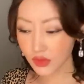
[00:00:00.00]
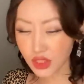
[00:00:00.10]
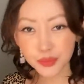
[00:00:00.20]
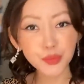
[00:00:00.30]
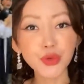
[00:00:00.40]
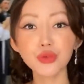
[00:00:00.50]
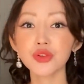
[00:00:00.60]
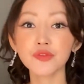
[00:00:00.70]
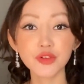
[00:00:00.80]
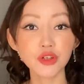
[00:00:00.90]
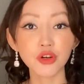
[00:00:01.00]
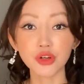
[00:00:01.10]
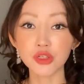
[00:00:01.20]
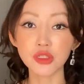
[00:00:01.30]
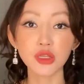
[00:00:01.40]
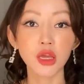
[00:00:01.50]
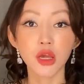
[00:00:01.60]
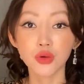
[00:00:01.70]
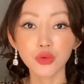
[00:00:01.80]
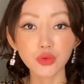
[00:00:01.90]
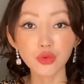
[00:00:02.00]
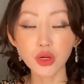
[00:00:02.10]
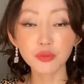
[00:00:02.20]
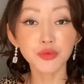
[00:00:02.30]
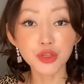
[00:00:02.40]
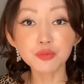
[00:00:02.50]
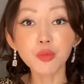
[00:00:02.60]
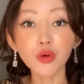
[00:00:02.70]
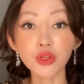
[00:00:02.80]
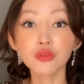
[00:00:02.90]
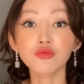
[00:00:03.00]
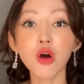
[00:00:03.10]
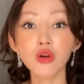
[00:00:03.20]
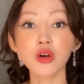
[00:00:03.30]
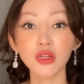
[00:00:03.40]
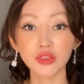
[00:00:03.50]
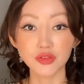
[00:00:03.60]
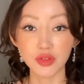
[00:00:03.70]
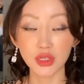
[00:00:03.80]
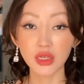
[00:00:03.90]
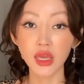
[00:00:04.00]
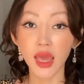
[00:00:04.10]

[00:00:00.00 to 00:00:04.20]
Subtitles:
these beautiful girls who were just born in the wrong country.